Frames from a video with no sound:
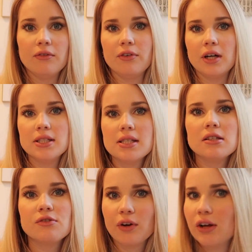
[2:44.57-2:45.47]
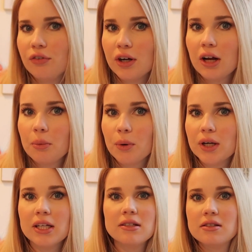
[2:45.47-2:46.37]
For instance, Frankfurt
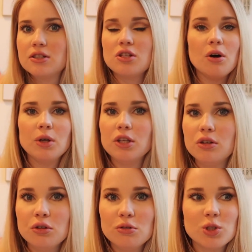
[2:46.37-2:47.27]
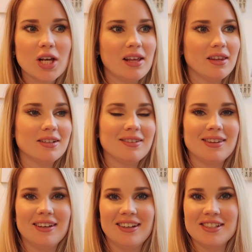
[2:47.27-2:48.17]
Airport is so huge, and
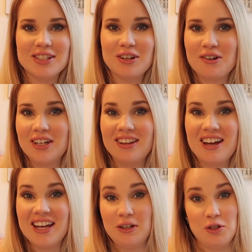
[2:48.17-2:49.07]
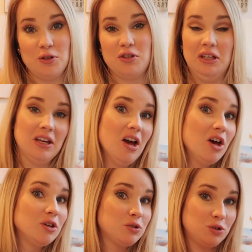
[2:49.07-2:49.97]
the security line is usually
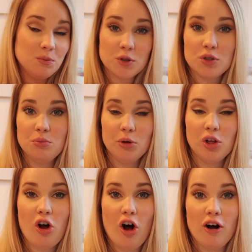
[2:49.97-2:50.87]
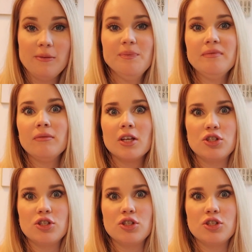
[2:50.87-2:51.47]
super long.